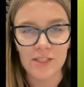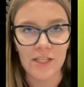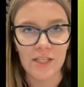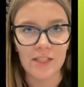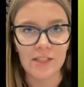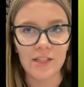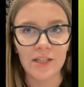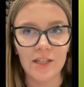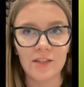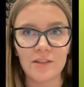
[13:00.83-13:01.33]

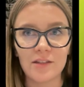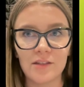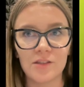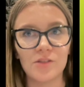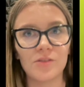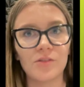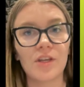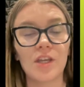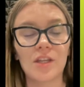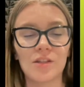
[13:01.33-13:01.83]
data that
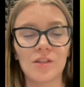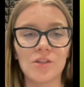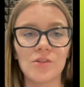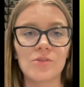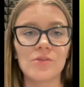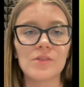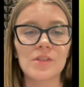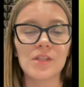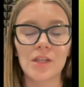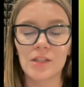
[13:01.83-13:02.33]
you can
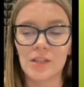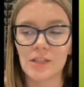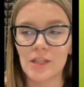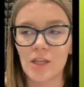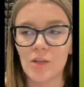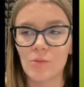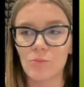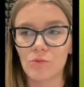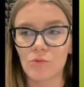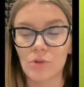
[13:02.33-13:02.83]
use, and it
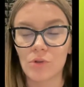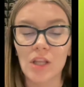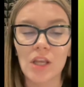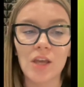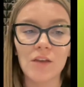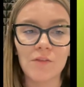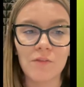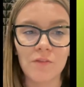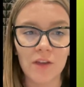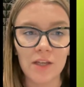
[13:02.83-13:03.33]
can be really
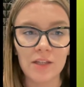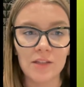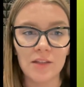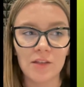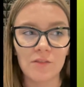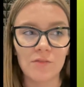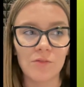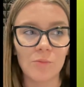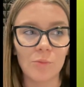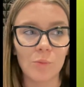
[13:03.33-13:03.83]

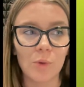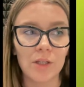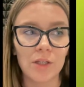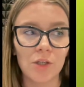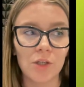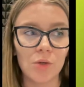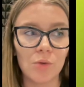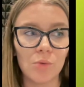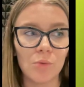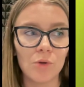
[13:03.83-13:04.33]
effective when
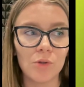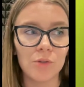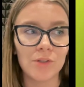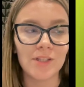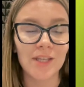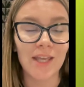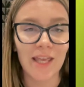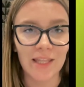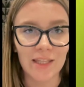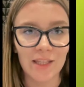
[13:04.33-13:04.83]
you want
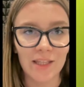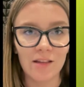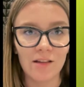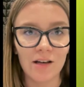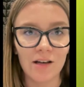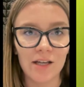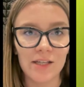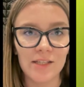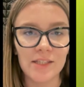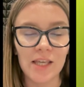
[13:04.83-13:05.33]
to
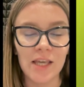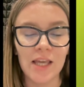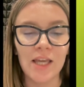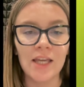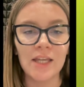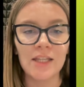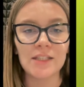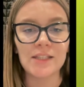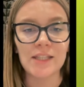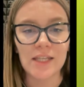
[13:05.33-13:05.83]
analyze
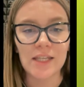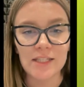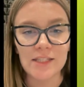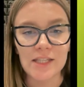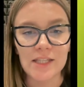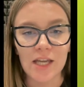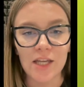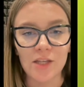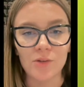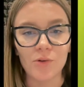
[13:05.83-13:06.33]

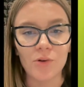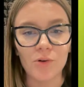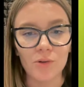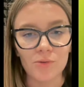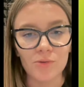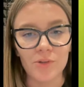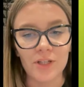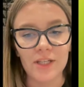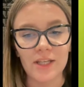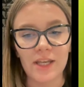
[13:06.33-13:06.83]
data you
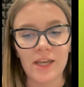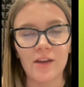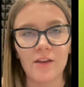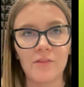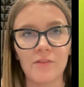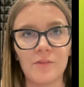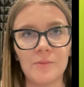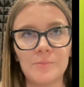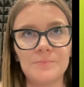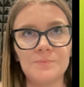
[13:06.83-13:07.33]
already have.